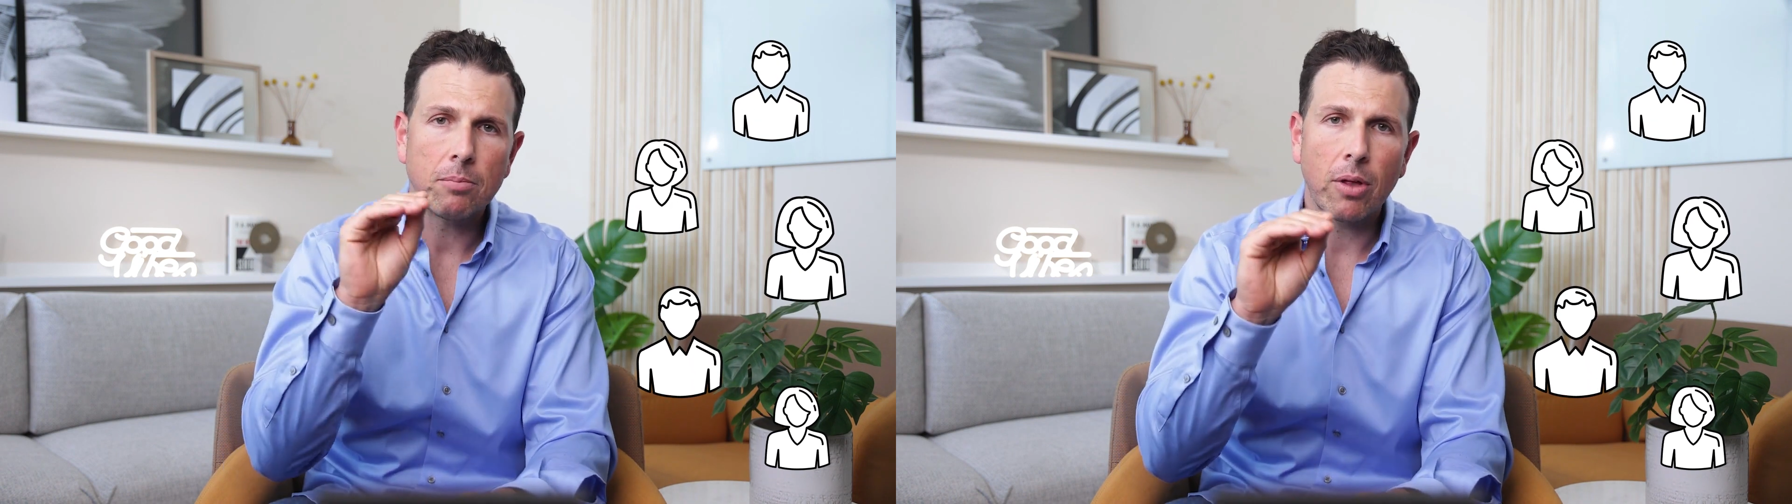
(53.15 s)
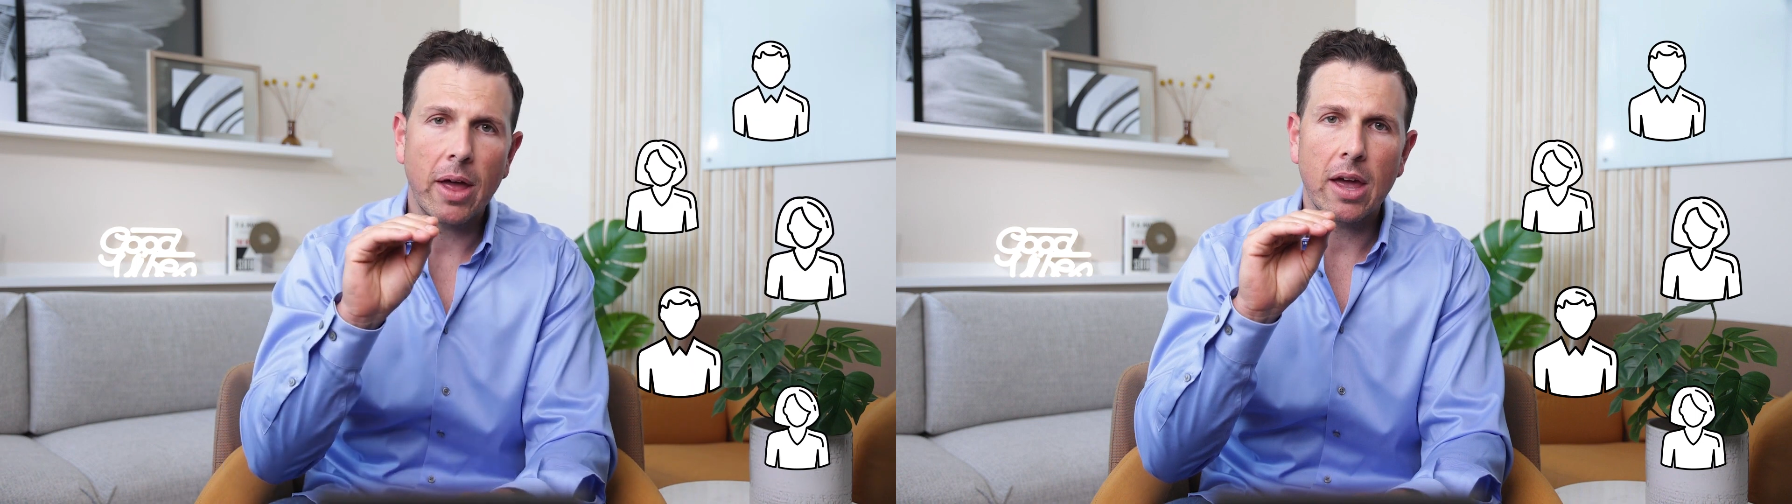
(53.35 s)

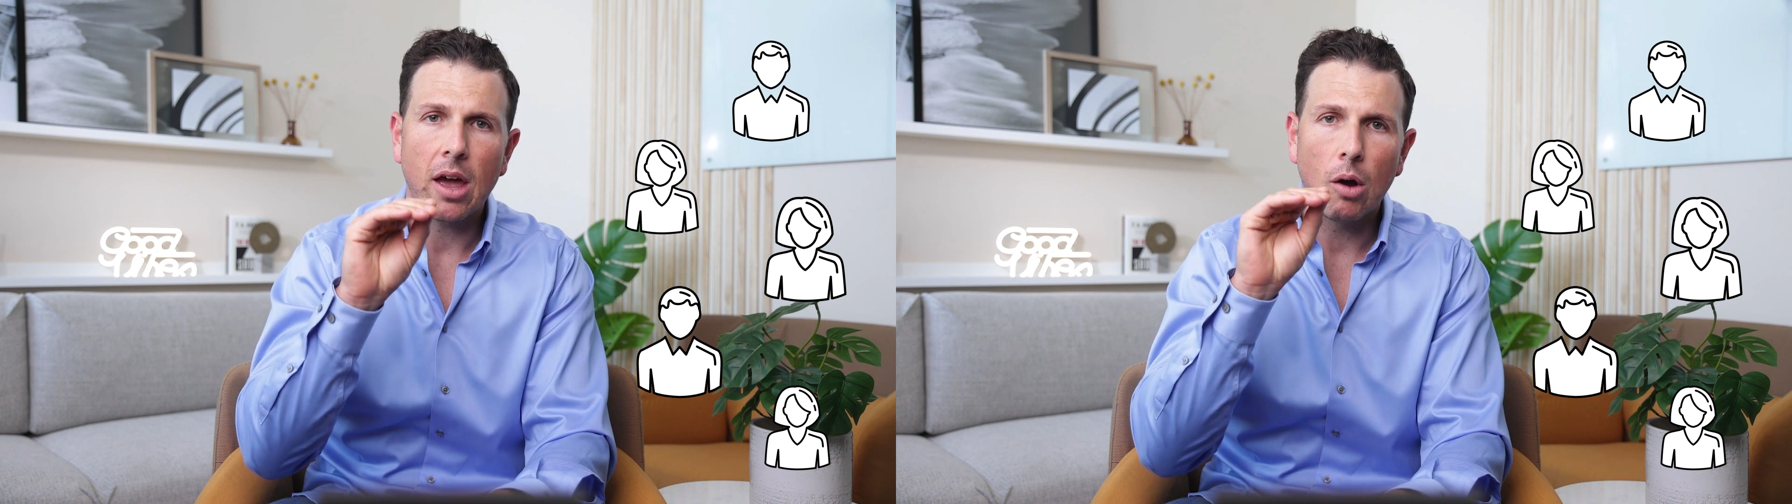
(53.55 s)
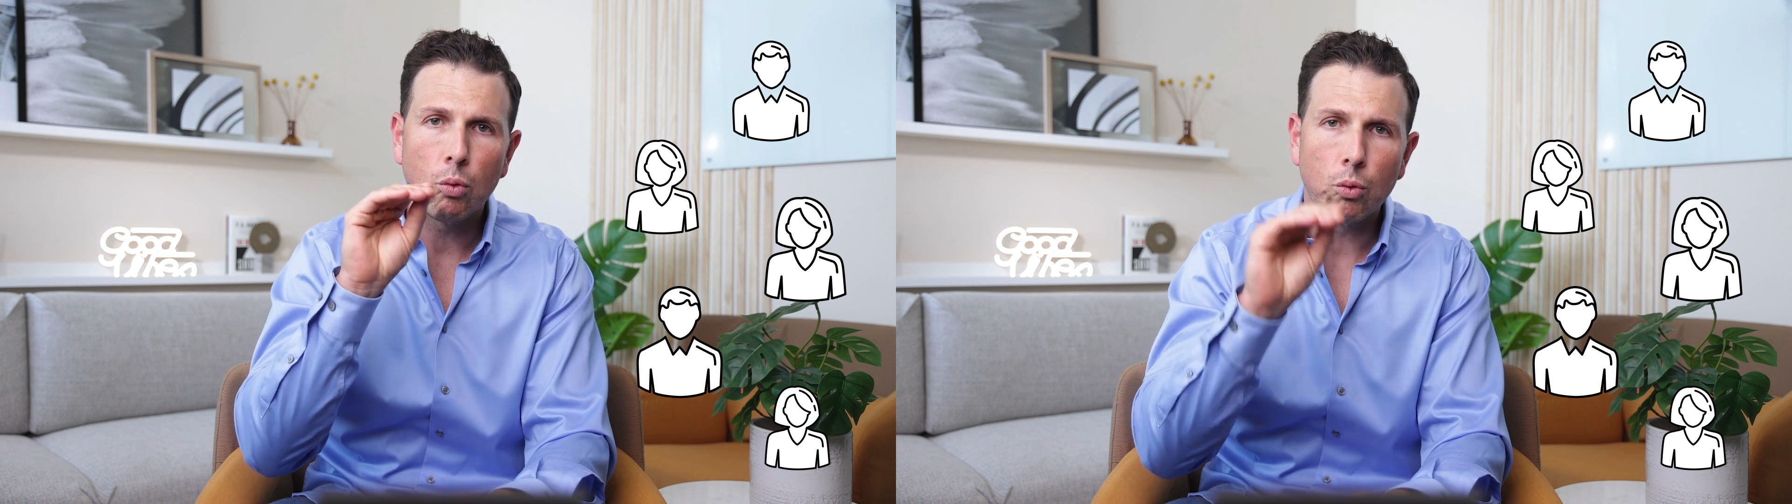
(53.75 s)

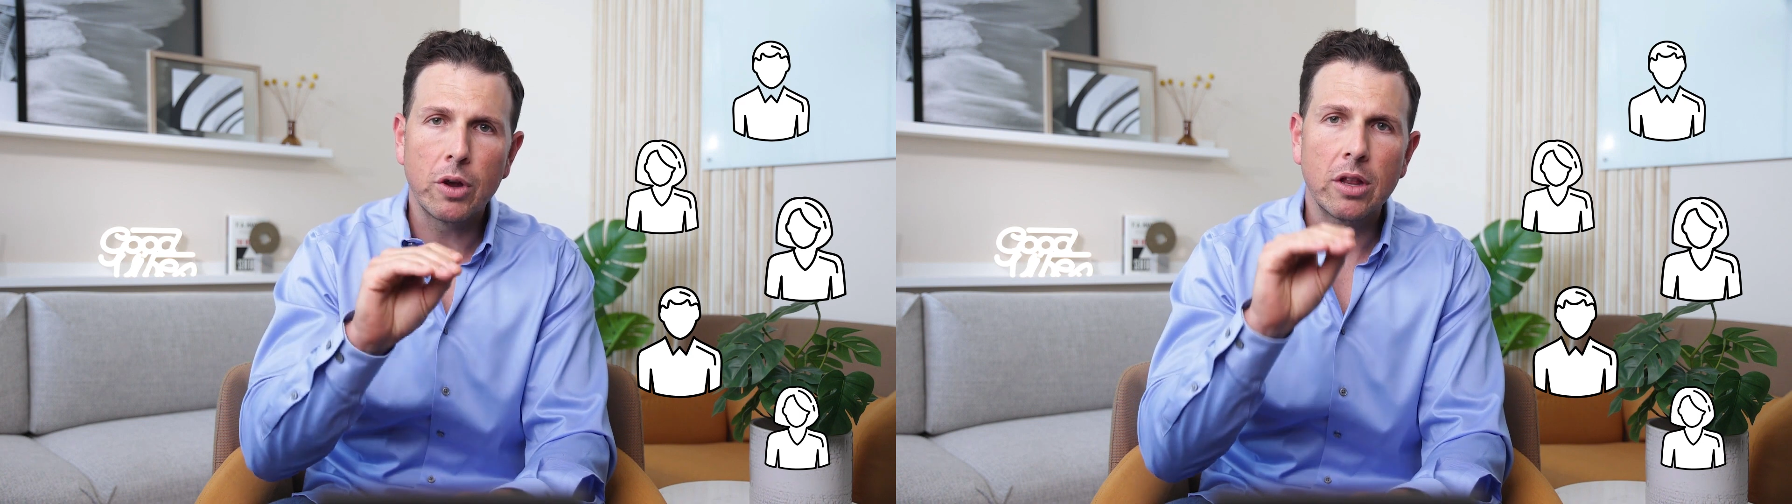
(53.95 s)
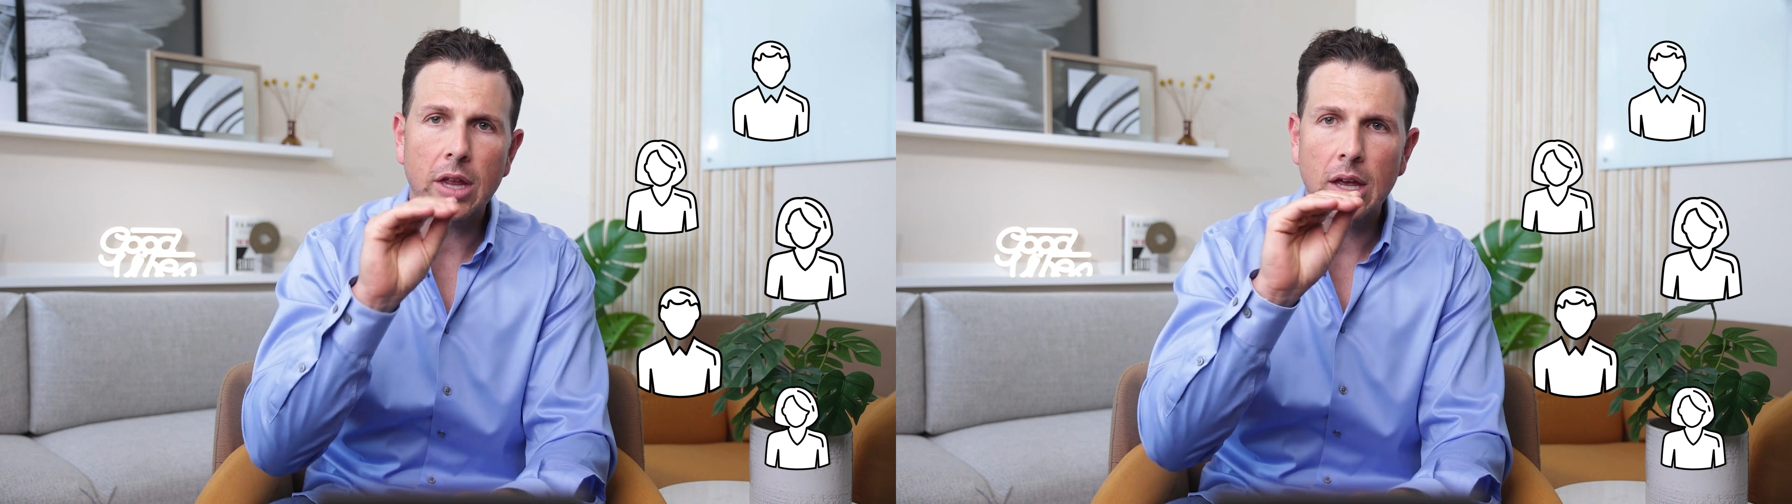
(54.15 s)
play a
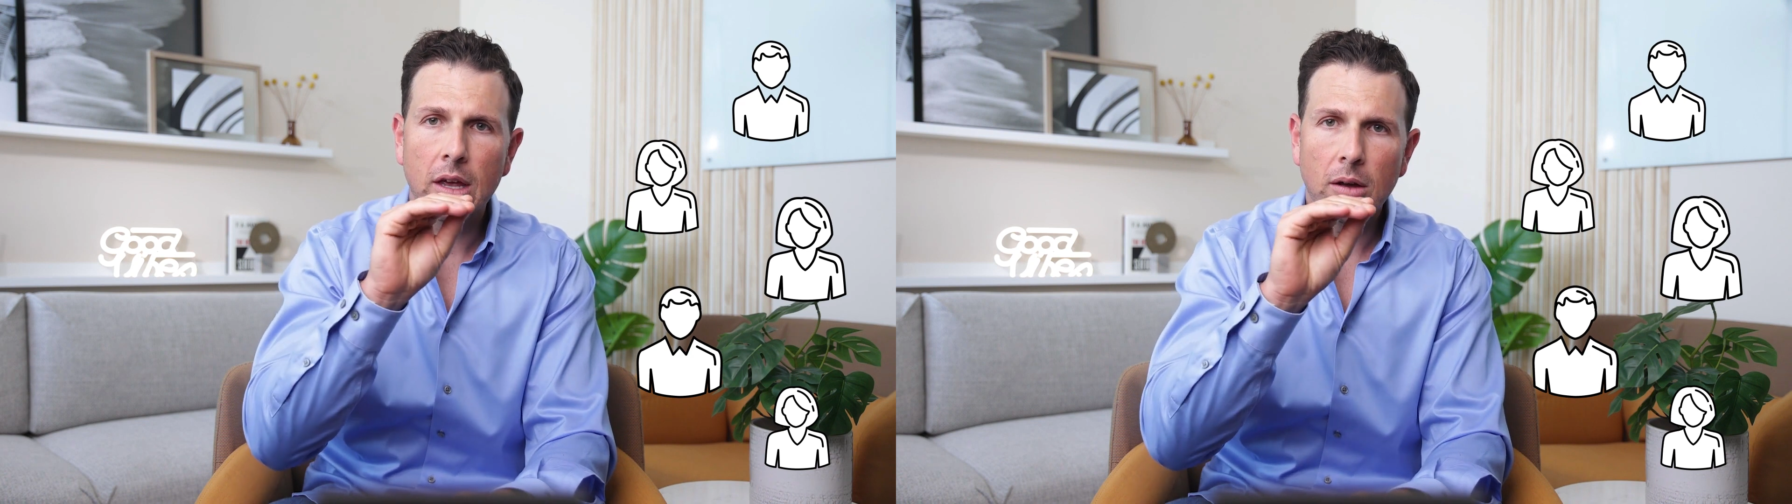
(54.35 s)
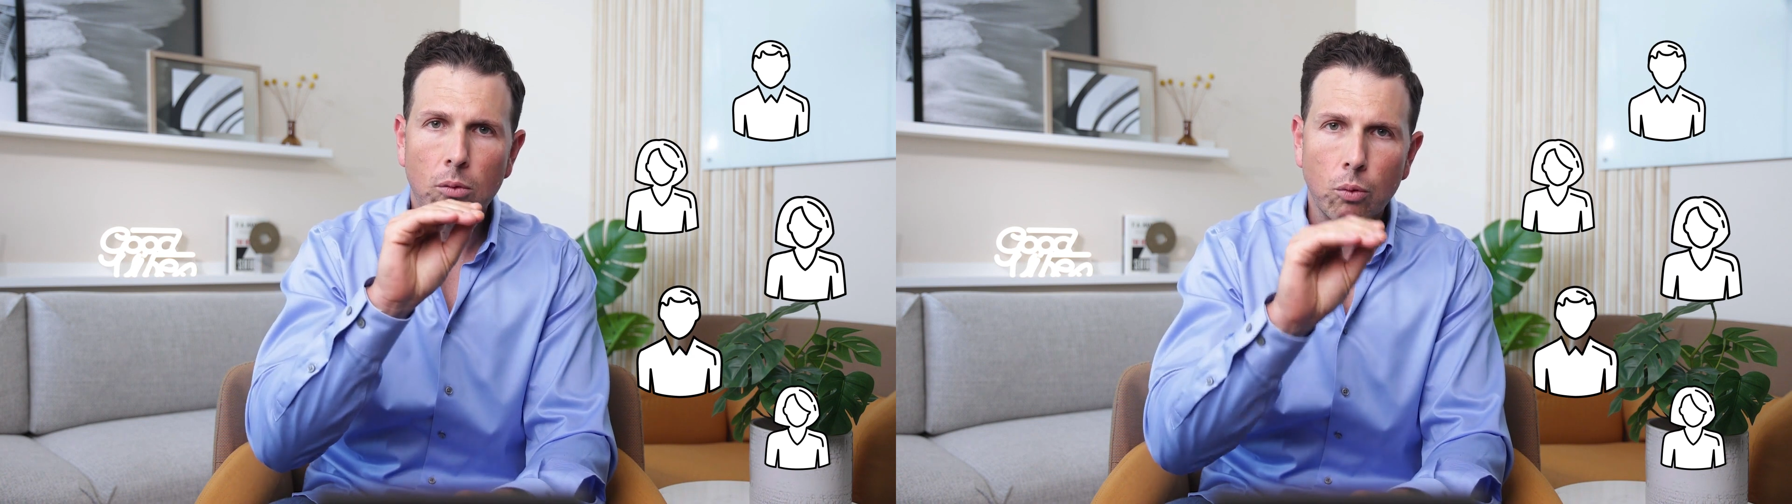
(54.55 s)
really